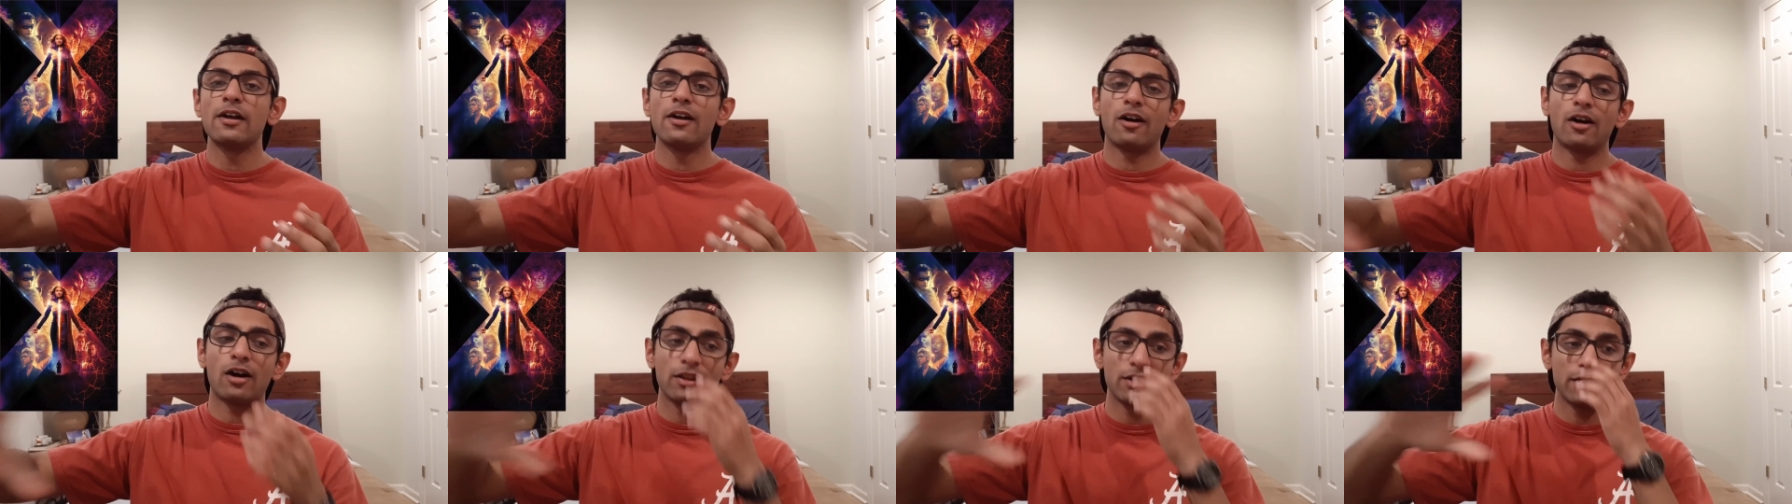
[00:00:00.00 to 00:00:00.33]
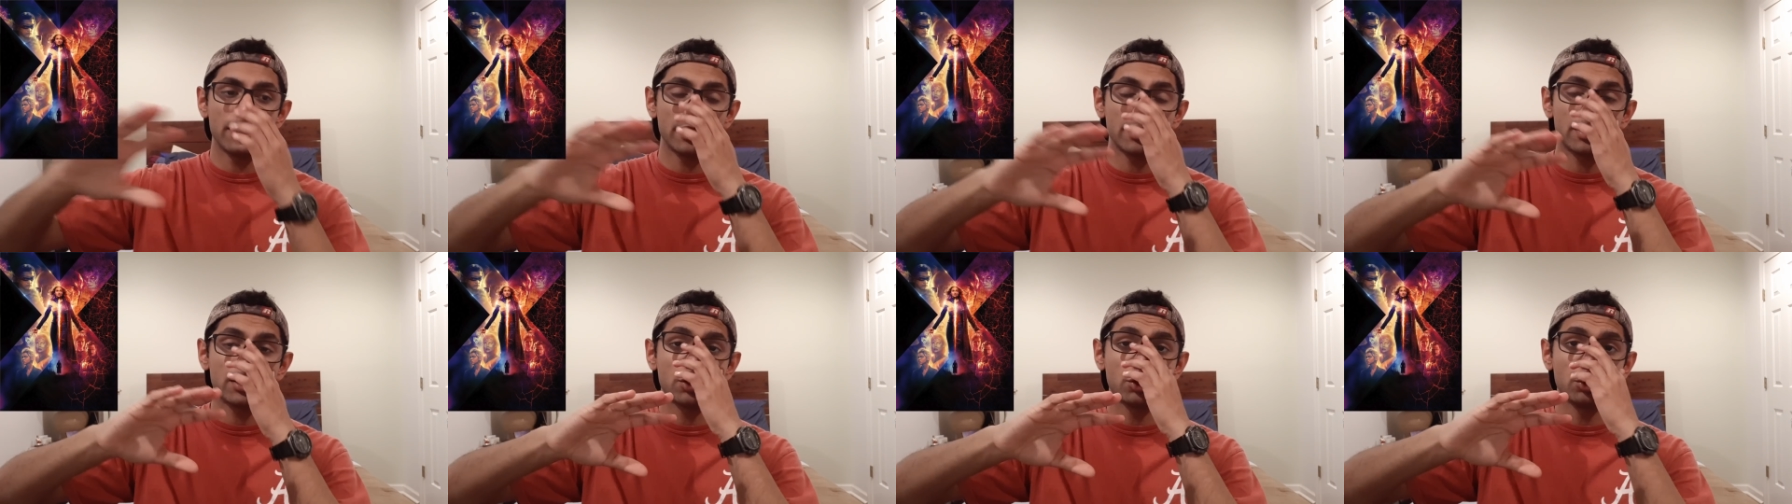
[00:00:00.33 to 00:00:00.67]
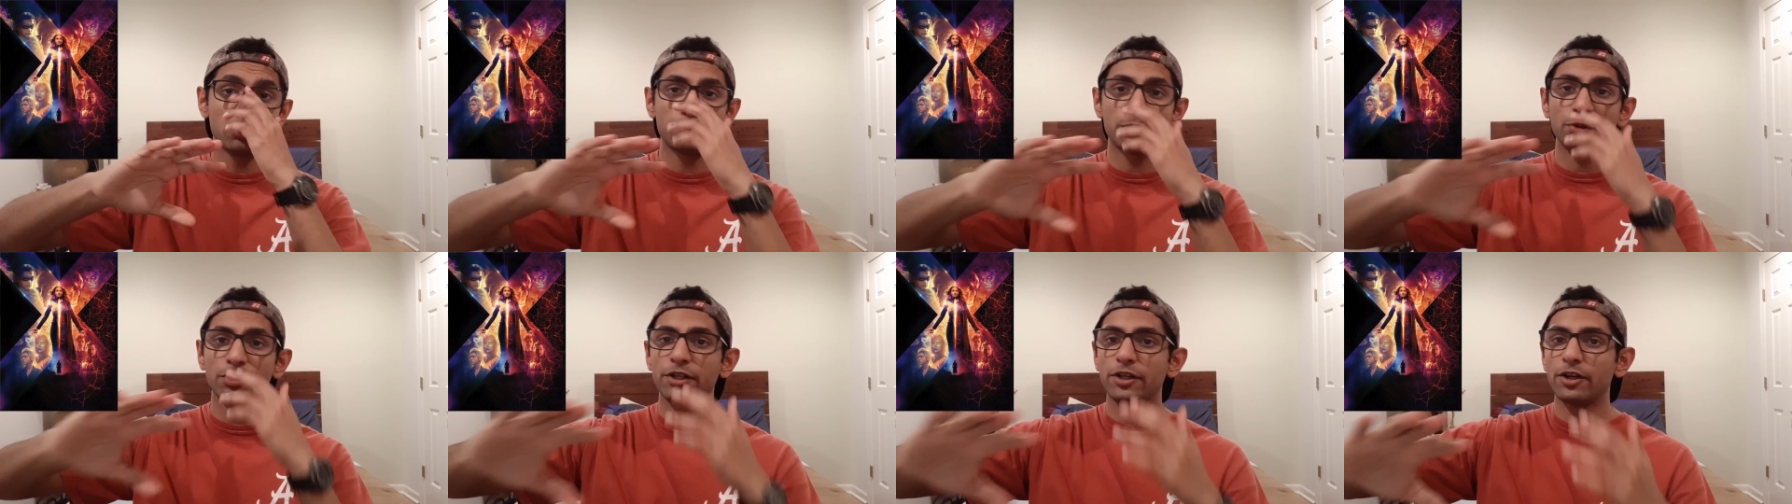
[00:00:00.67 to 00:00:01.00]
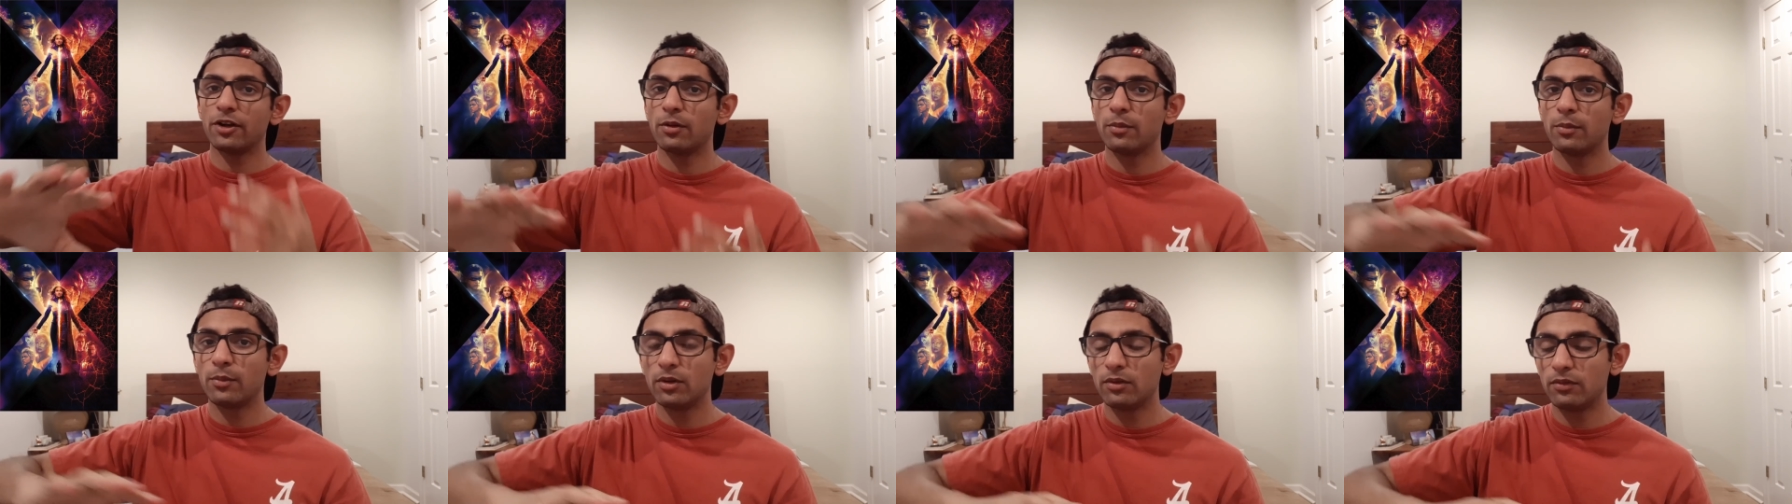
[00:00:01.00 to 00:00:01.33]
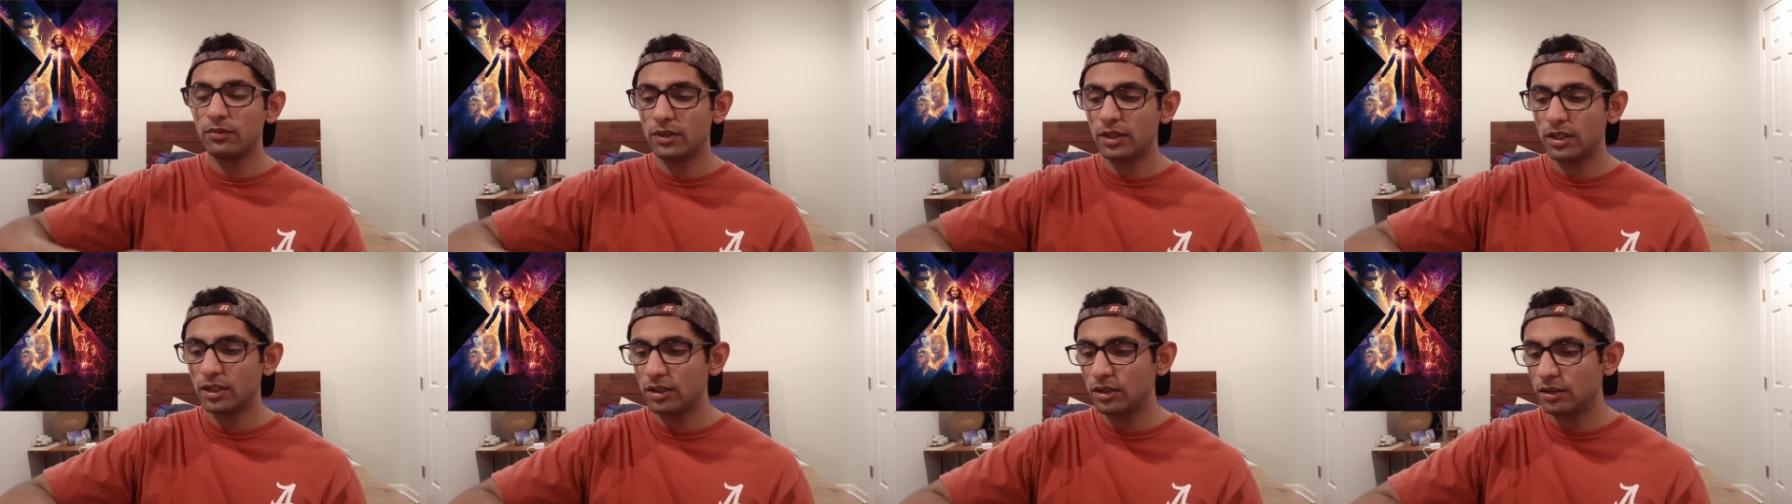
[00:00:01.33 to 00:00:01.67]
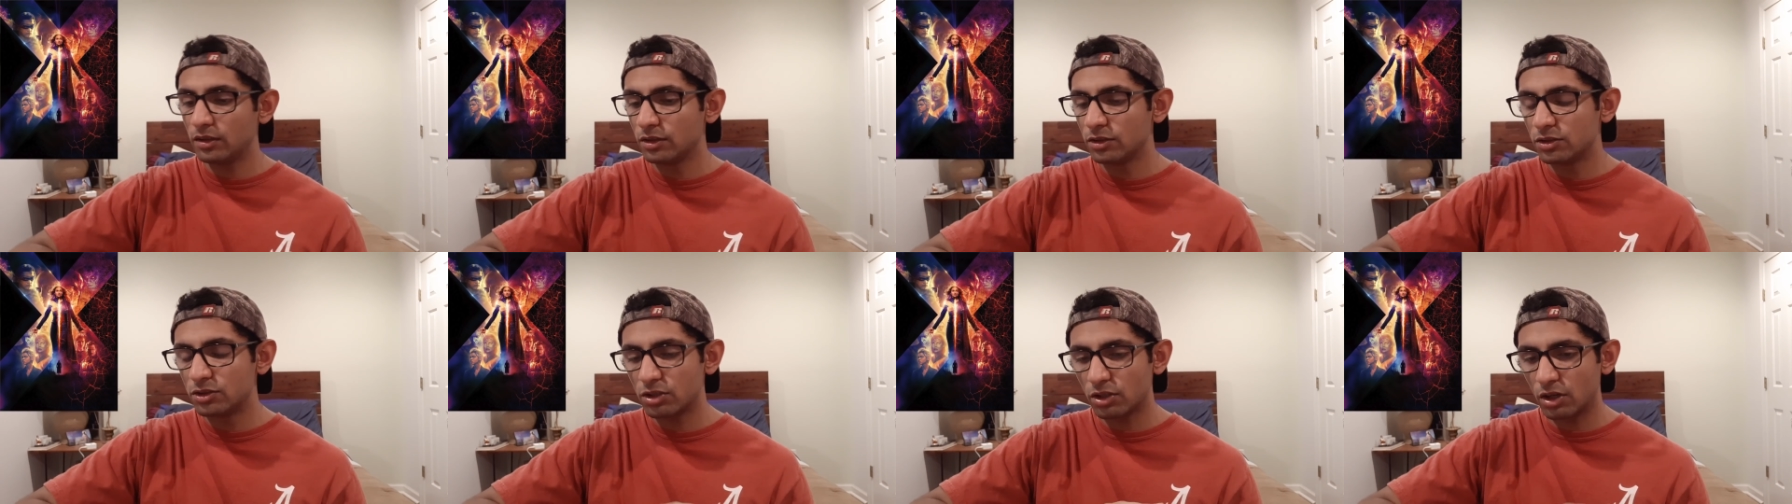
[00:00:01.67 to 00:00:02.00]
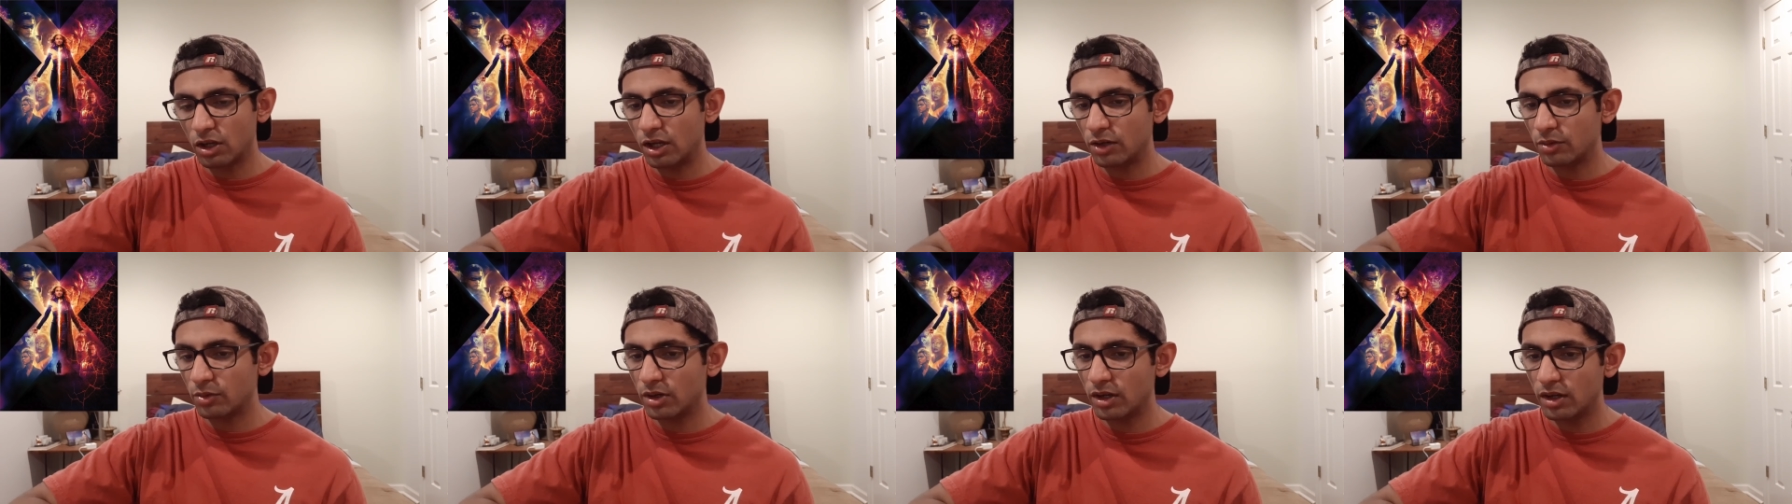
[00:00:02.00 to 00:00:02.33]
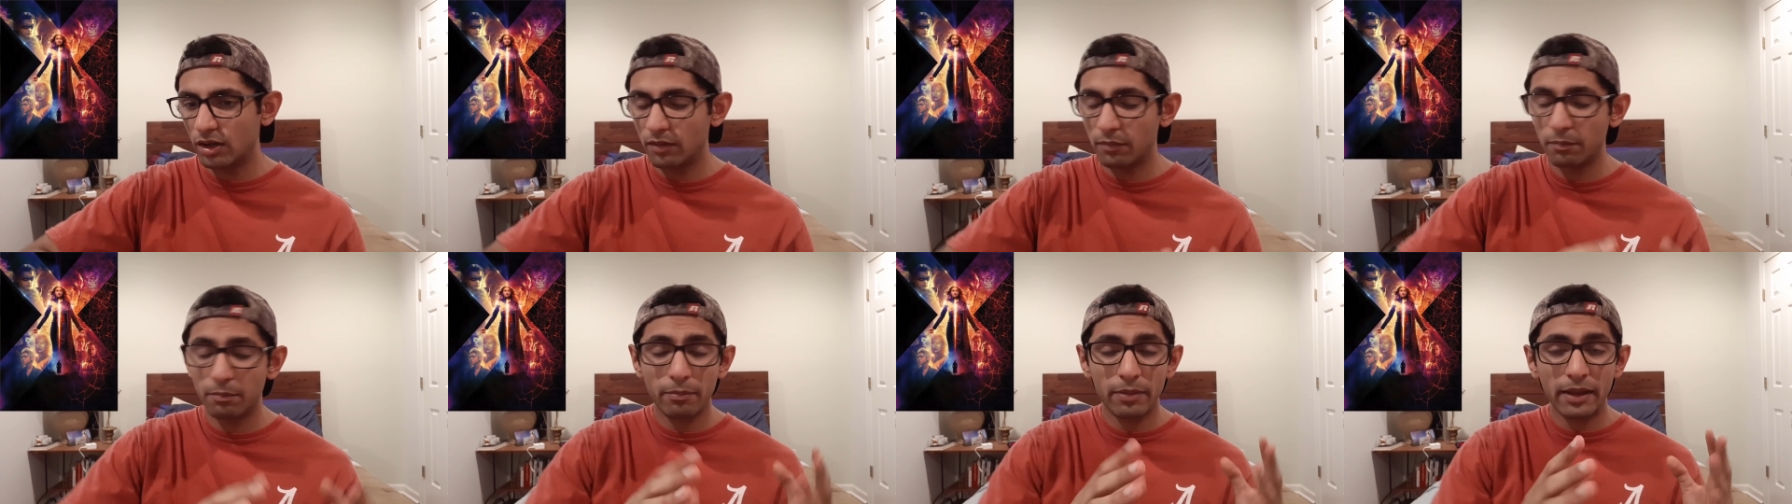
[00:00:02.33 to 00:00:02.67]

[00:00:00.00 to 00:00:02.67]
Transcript: on this superhero movie genre